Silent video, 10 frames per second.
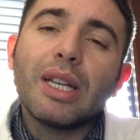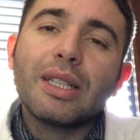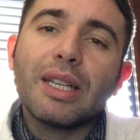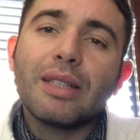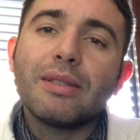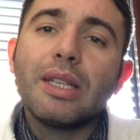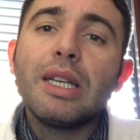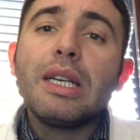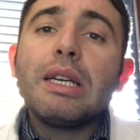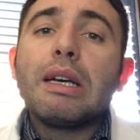that can
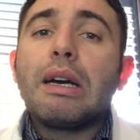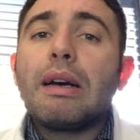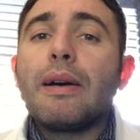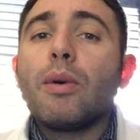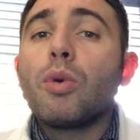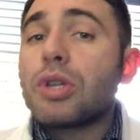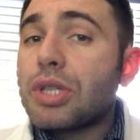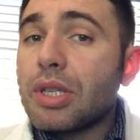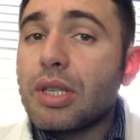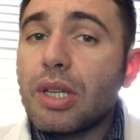
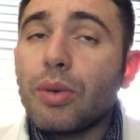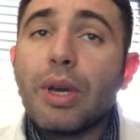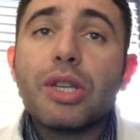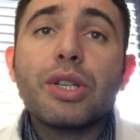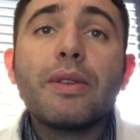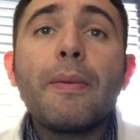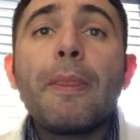worsen the situation.